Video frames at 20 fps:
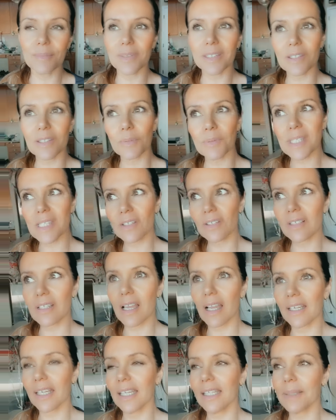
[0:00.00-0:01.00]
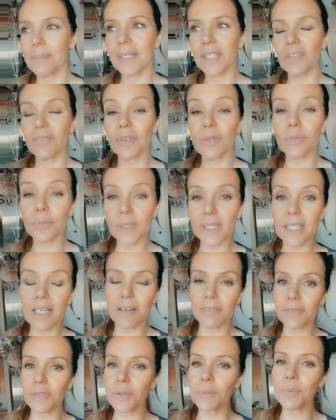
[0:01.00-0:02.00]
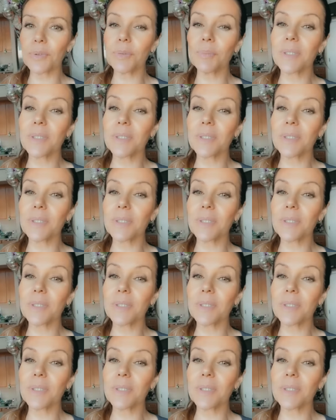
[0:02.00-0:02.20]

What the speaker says: So we started talking. They make you feel really comfortable,